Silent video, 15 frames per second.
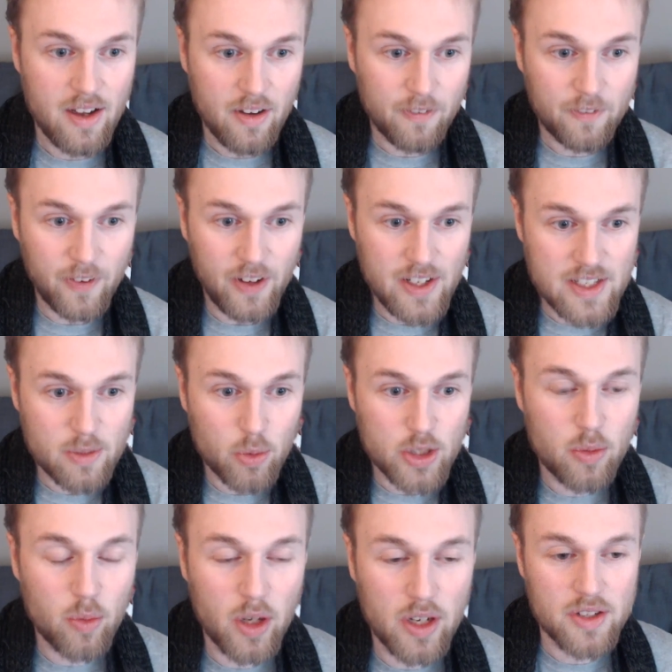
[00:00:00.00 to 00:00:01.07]
First,
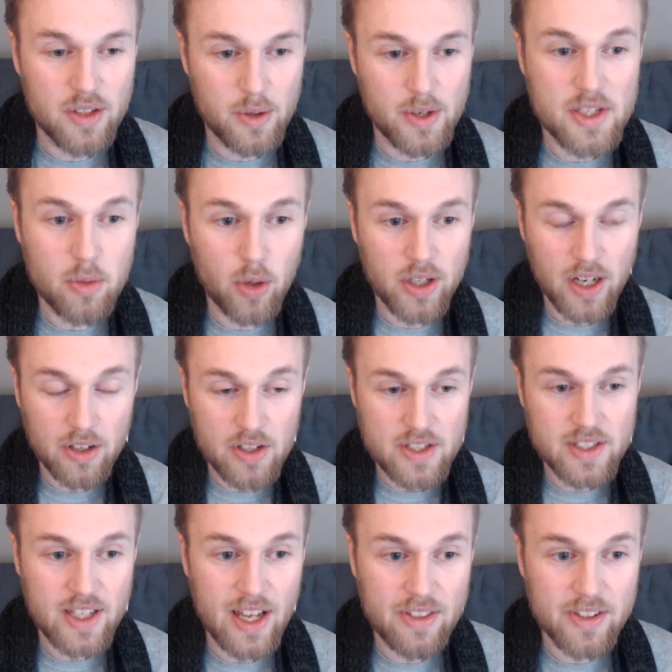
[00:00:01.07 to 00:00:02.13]
what you to do is you want to
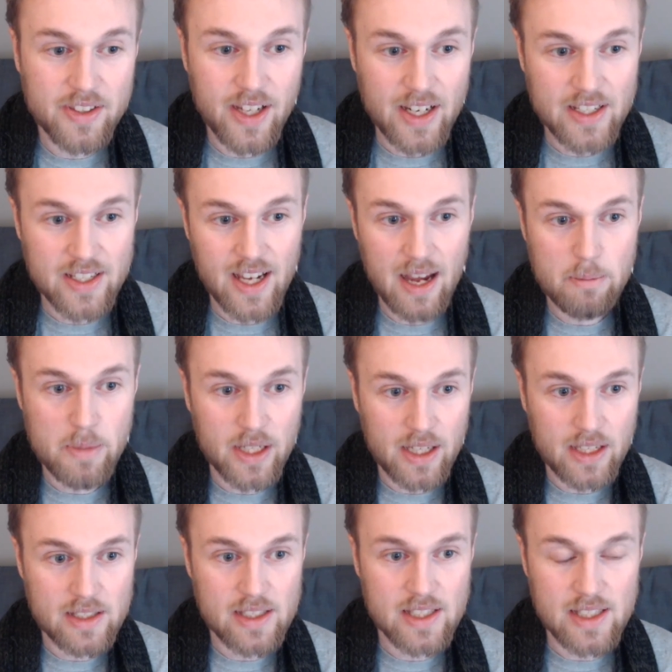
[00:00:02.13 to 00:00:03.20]
understand the dynamic
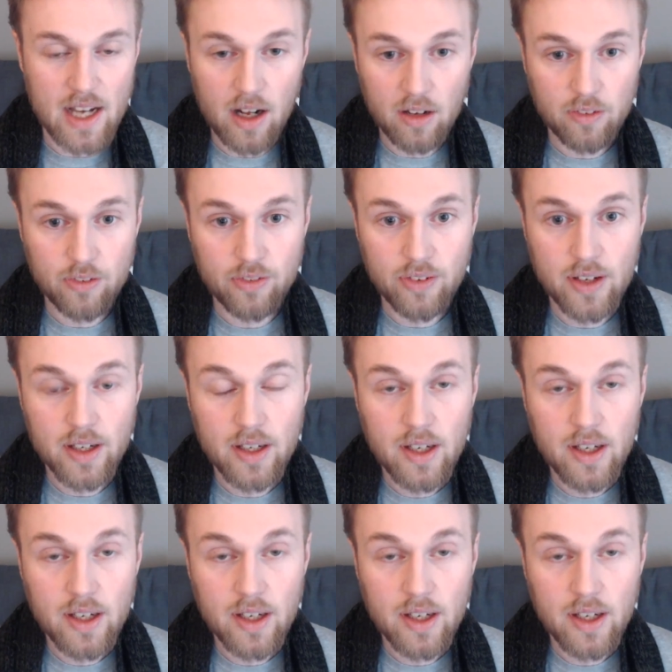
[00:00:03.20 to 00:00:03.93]
itself.